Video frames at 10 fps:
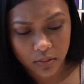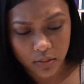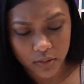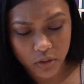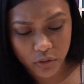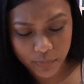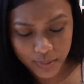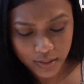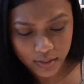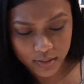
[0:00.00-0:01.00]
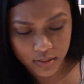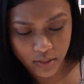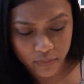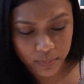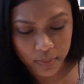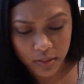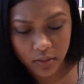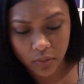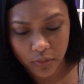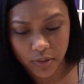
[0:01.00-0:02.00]
2B and a
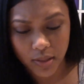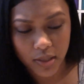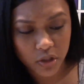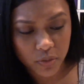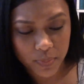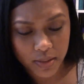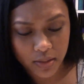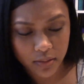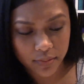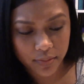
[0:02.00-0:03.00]
7B or an HB.